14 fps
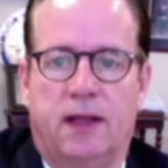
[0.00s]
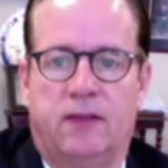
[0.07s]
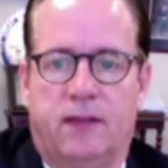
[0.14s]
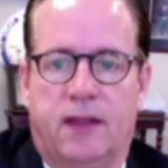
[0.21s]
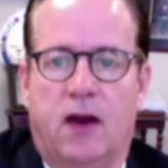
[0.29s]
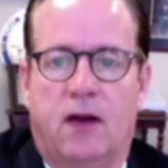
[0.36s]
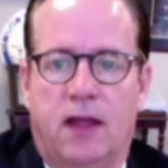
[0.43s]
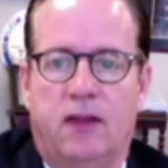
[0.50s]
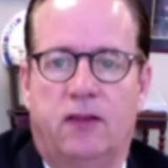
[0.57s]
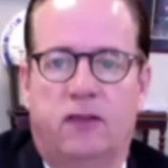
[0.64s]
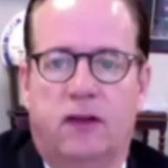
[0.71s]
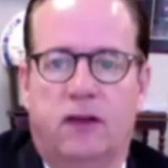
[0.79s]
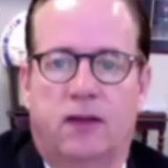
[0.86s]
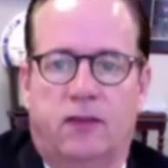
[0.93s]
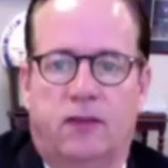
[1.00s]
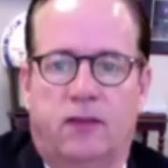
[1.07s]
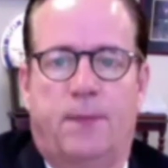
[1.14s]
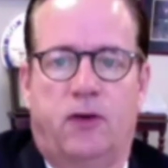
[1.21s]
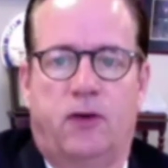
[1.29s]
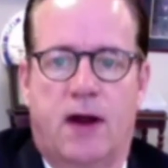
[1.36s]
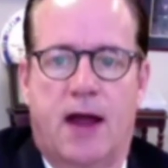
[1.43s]
is there is on a
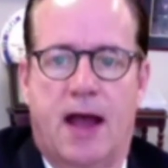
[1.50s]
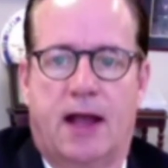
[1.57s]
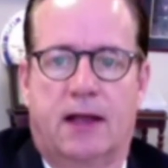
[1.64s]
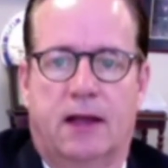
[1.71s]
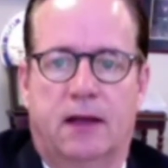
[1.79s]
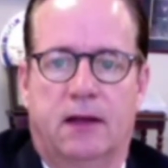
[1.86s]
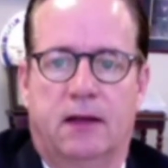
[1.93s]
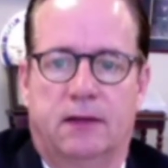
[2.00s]
separate track